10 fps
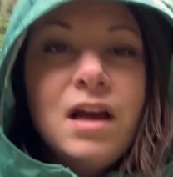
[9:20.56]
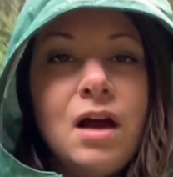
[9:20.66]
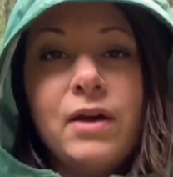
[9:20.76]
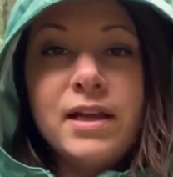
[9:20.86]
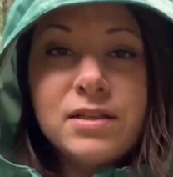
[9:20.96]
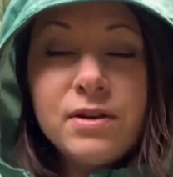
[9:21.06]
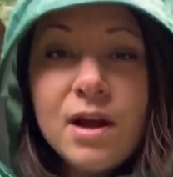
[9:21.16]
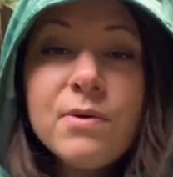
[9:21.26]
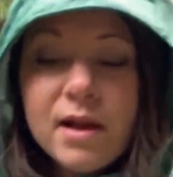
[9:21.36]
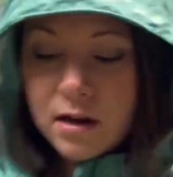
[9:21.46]
Okay, so
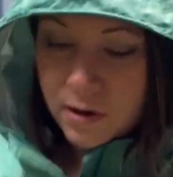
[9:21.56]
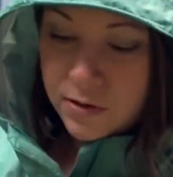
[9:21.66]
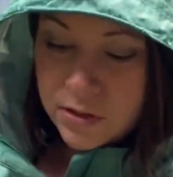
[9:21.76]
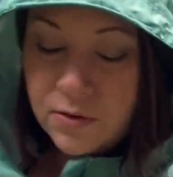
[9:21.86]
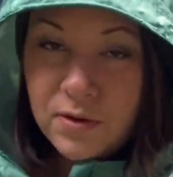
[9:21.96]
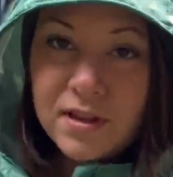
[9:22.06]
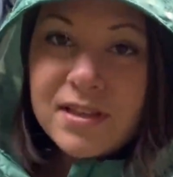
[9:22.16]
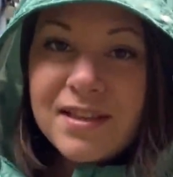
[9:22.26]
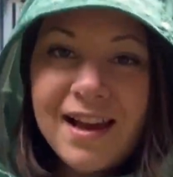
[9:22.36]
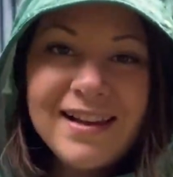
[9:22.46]
now we're headed around to the
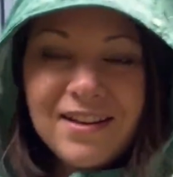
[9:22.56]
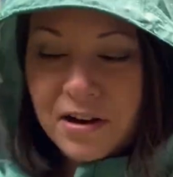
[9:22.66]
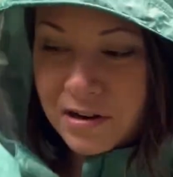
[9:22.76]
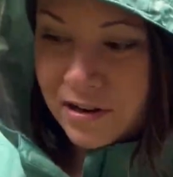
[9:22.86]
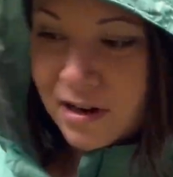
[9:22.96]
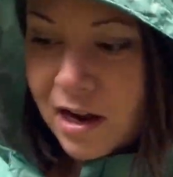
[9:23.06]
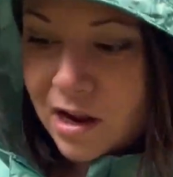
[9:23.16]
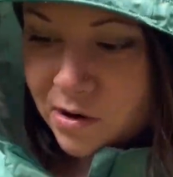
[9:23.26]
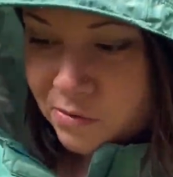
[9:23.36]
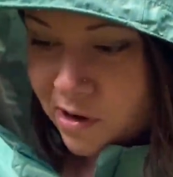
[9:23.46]
side garden
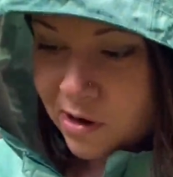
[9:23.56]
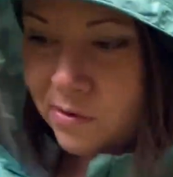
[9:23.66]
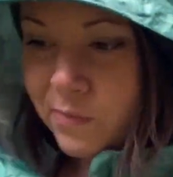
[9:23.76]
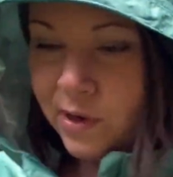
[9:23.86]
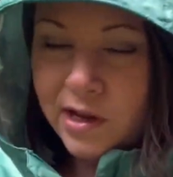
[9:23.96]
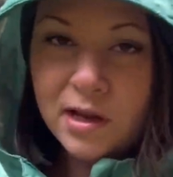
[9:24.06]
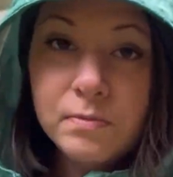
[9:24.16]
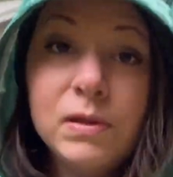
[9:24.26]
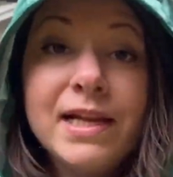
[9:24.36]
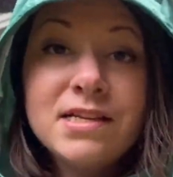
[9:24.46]
where we
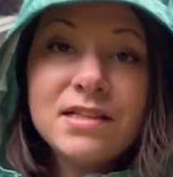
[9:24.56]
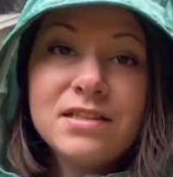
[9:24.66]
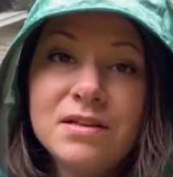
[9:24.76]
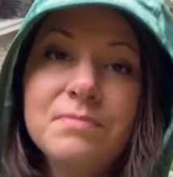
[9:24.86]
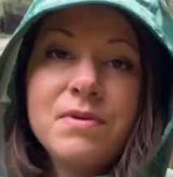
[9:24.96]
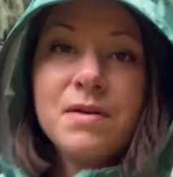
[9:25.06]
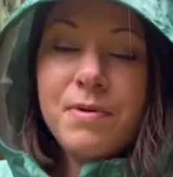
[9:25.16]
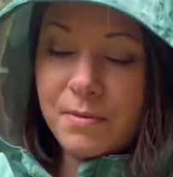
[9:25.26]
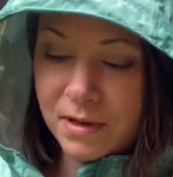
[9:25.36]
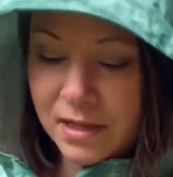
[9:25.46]
planted some
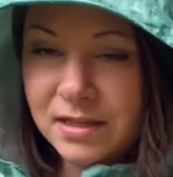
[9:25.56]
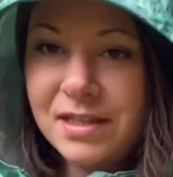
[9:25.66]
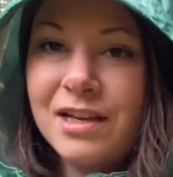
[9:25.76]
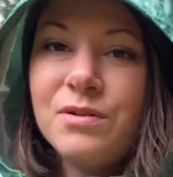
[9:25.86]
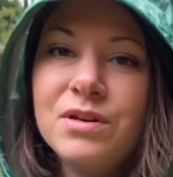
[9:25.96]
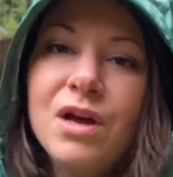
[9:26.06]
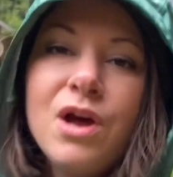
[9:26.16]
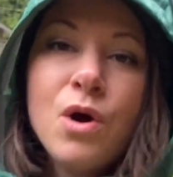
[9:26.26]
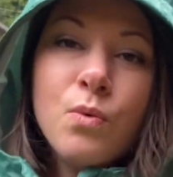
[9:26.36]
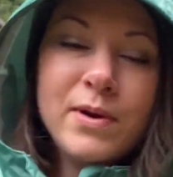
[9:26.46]
pumpkins and
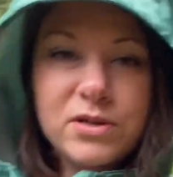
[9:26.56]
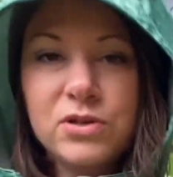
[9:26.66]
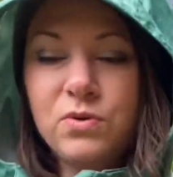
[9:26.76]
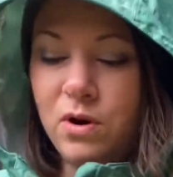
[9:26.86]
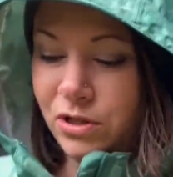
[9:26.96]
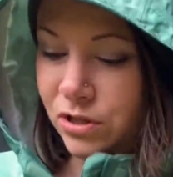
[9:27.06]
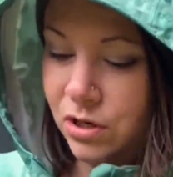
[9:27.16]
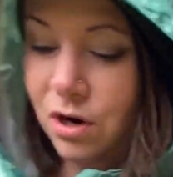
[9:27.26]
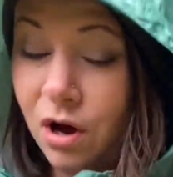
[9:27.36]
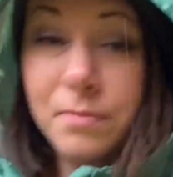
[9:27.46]
winter squash
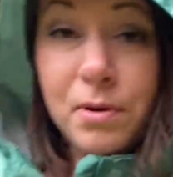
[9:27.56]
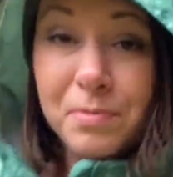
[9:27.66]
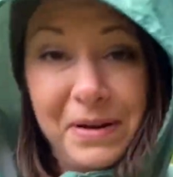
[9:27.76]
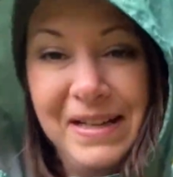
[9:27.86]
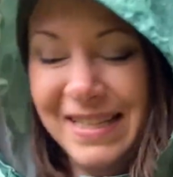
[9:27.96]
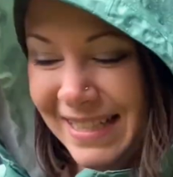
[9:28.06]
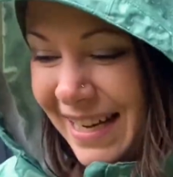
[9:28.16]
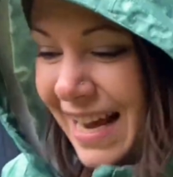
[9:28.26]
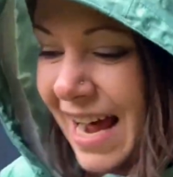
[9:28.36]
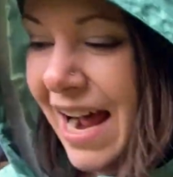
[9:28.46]
on purpose.
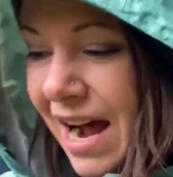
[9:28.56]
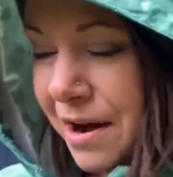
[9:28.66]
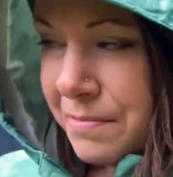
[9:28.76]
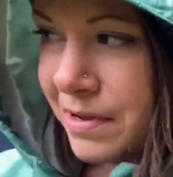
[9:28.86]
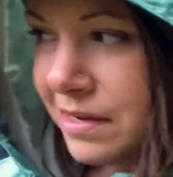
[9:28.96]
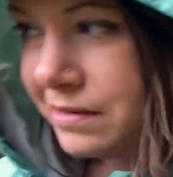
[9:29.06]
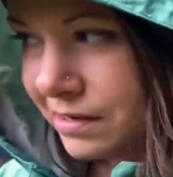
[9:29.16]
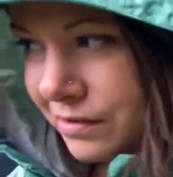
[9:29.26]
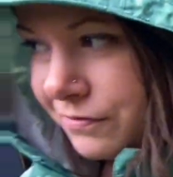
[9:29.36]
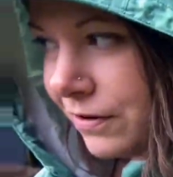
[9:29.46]
And
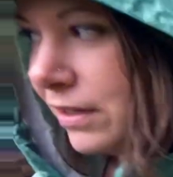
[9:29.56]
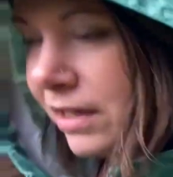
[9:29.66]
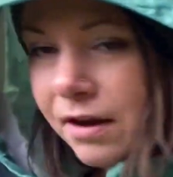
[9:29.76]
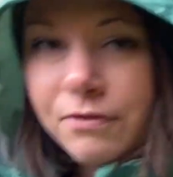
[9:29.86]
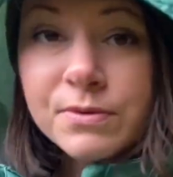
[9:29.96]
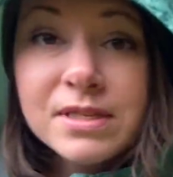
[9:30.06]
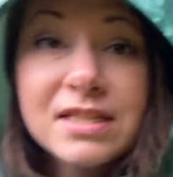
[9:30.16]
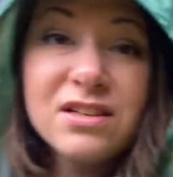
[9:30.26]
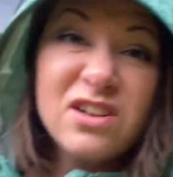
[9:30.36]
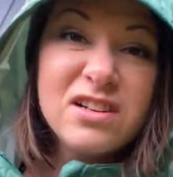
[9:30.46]
funnily enough, it was
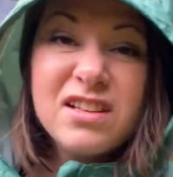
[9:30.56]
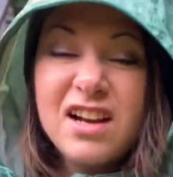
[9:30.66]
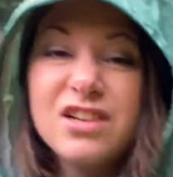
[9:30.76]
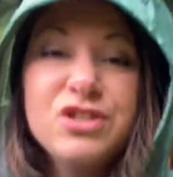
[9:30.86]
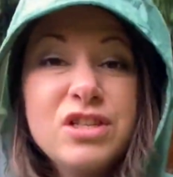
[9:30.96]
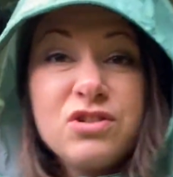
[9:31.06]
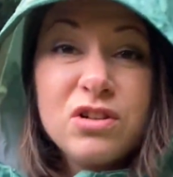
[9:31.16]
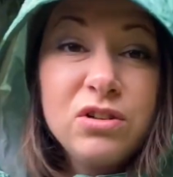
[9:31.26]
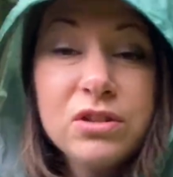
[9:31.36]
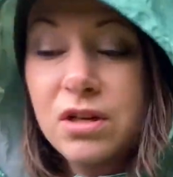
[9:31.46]
this garden that actually
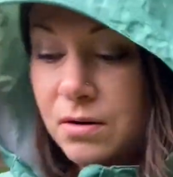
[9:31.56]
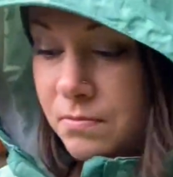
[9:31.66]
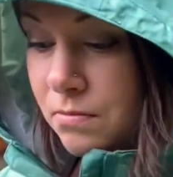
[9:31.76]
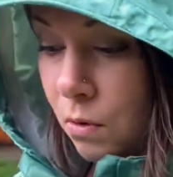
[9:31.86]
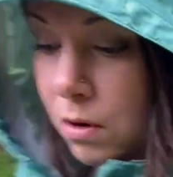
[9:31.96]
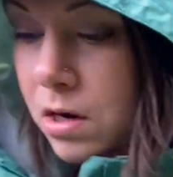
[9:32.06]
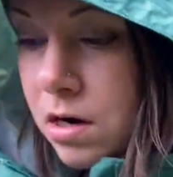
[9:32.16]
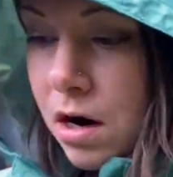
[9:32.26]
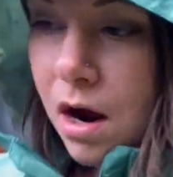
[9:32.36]
struggled more.